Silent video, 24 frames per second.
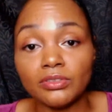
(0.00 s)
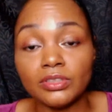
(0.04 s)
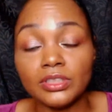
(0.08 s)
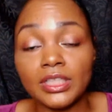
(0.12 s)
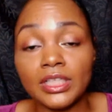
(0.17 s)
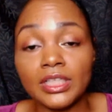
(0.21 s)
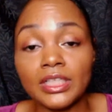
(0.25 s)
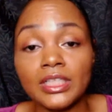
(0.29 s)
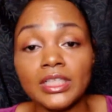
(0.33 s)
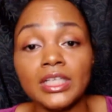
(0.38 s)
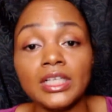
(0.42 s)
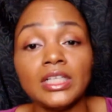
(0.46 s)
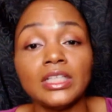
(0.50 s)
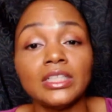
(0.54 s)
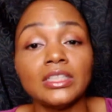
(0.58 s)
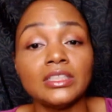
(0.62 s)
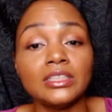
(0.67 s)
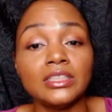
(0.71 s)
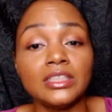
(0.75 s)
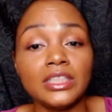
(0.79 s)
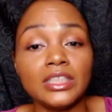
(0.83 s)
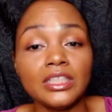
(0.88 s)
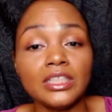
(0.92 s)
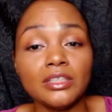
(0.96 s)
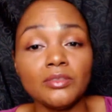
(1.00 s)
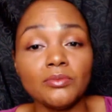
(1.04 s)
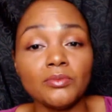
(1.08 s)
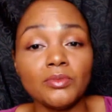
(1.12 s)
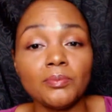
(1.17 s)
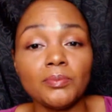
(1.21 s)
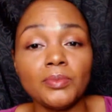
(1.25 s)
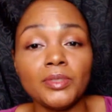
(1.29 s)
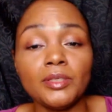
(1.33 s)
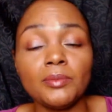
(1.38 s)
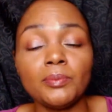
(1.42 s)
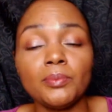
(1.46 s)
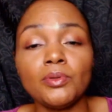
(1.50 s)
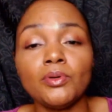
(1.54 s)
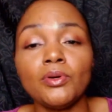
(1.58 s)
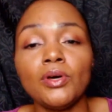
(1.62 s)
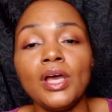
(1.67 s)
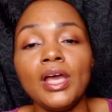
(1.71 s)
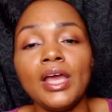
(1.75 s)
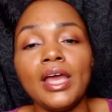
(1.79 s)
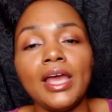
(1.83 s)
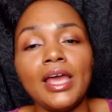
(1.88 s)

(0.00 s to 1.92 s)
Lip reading: day dealing with people